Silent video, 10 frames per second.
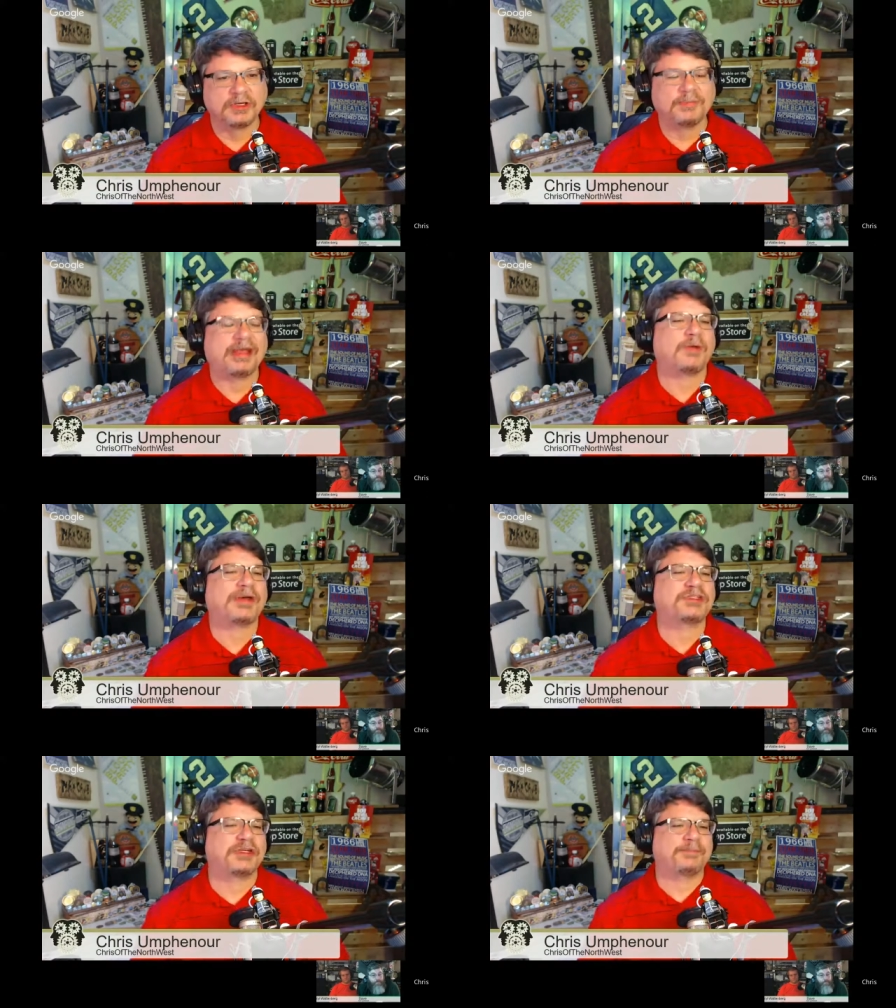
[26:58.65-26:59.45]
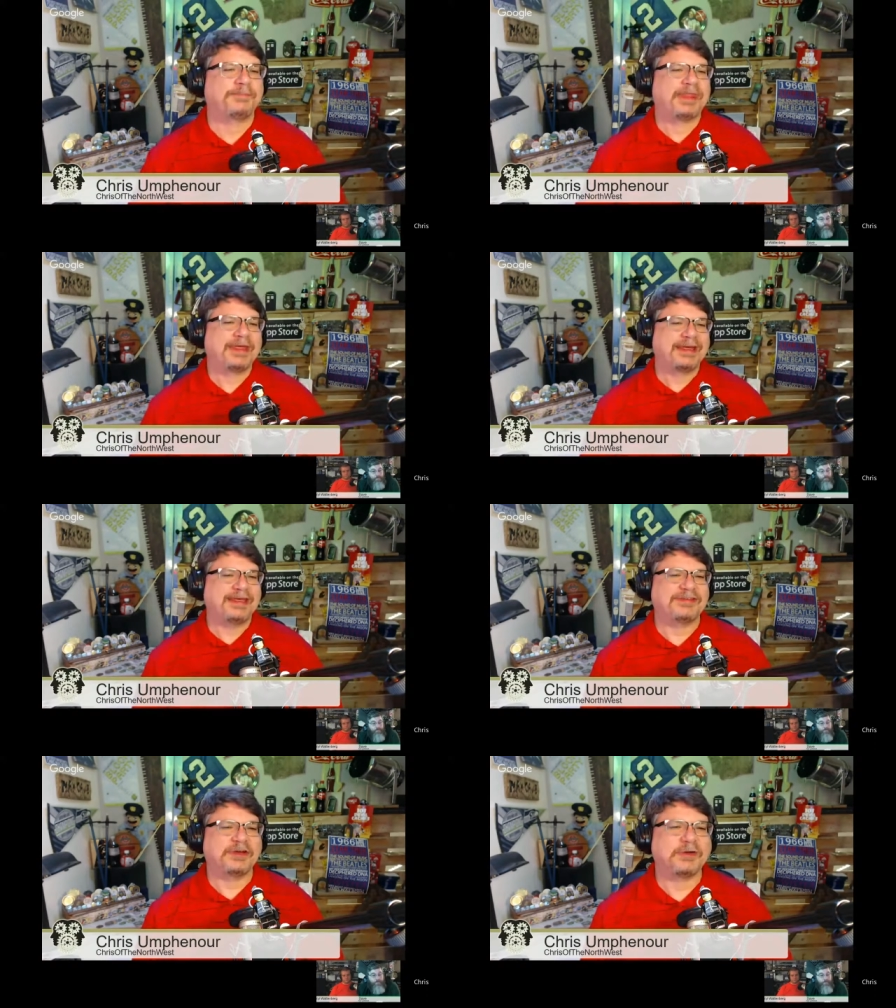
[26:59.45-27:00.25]
My question, is
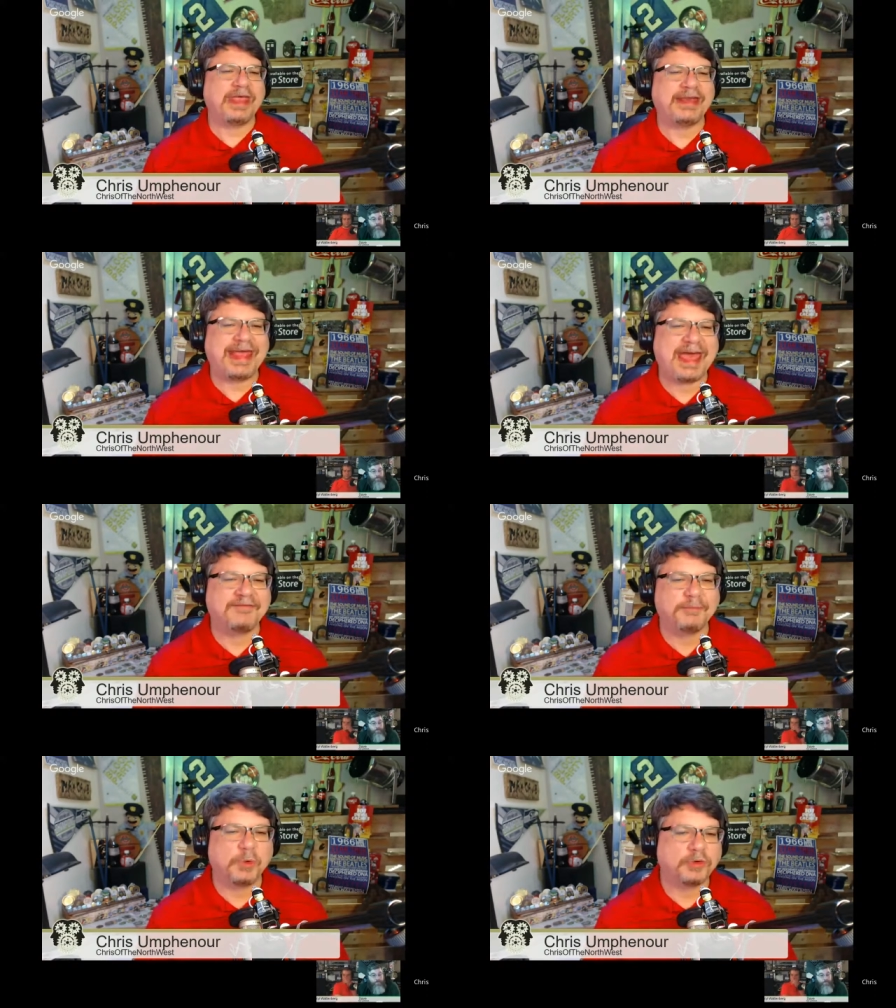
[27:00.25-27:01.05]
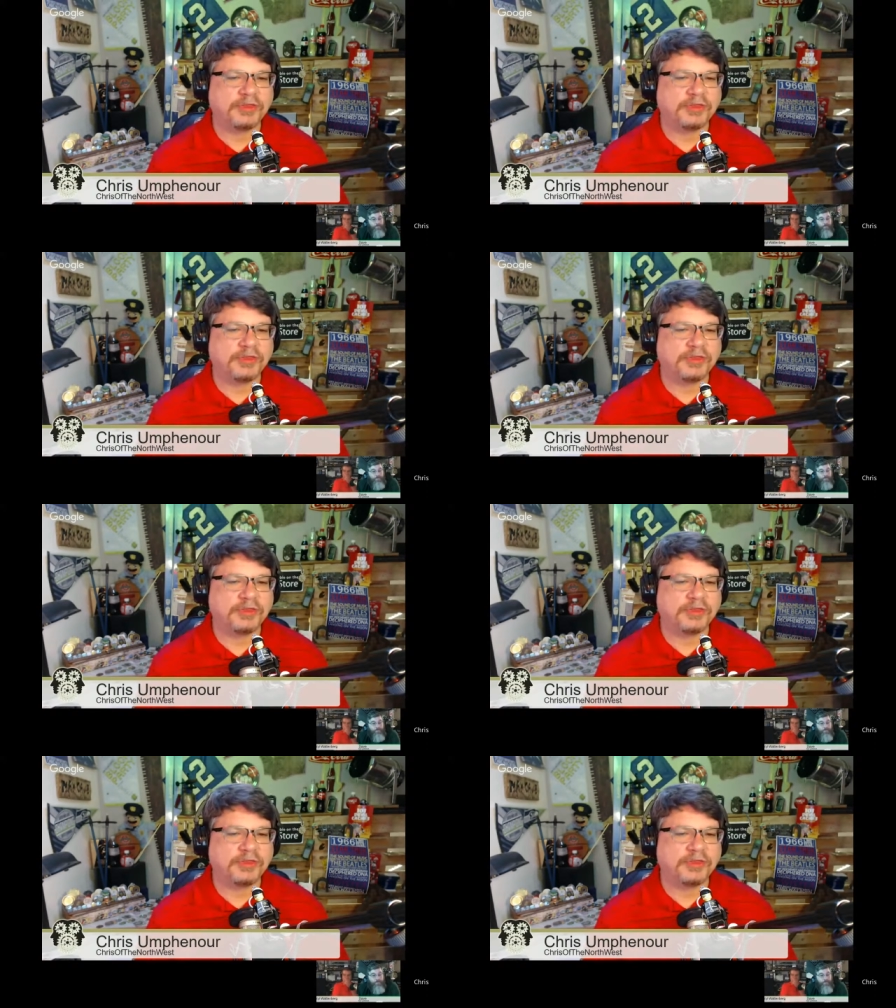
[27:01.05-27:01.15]
it okay to have more than